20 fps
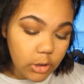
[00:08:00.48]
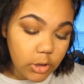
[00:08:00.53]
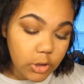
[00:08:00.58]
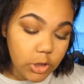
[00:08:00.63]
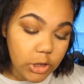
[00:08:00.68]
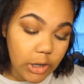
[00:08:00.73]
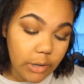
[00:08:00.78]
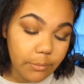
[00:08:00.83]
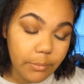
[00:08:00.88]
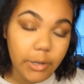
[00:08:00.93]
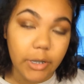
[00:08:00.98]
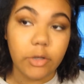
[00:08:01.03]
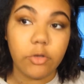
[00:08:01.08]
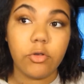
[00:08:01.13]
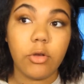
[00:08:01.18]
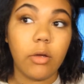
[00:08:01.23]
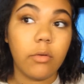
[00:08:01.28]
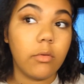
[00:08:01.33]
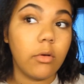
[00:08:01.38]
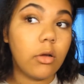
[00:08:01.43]
champagne
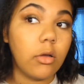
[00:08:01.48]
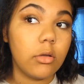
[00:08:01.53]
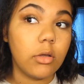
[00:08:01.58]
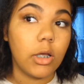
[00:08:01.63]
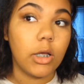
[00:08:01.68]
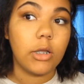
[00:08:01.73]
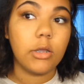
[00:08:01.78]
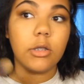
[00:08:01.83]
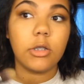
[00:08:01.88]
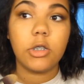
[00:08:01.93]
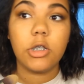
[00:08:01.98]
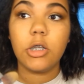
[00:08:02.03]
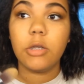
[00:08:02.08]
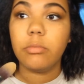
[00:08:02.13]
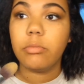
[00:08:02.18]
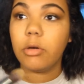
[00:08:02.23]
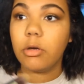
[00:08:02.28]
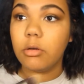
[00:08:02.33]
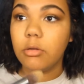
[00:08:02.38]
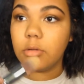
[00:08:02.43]
truffle on like the
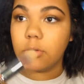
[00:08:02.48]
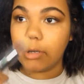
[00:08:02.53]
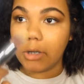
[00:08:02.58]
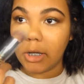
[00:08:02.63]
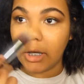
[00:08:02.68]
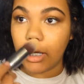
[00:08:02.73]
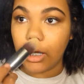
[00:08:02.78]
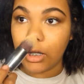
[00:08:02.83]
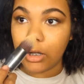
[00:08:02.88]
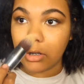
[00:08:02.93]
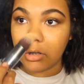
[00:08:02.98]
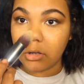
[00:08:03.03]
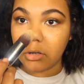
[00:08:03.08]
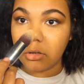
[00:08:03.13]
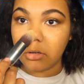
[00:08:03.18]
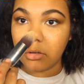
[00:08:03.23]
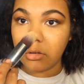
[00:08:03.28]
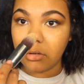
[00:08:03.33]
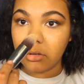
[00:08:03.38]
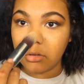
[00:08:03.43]
cheekbones and
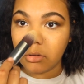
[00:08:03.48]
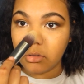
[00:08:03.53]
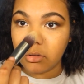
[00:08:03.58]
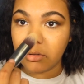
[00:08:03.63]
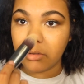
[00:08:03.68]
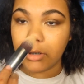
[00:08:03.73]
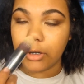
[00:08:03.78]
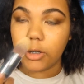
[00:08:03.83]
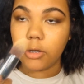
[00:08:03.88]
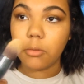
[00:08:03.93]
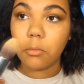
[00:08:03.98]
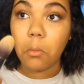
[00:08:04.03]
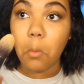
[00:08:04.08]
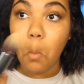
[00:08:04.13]
here.